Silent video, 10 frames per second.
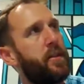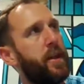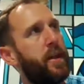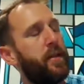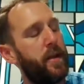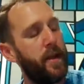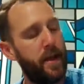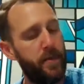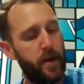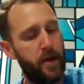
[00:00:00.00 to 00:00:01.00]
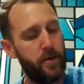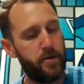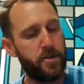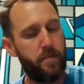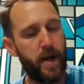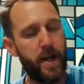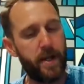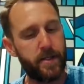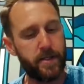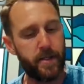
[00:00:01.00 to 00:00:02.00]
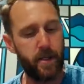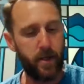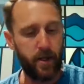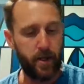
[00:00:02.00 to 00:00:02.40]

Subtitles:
I think in those debates,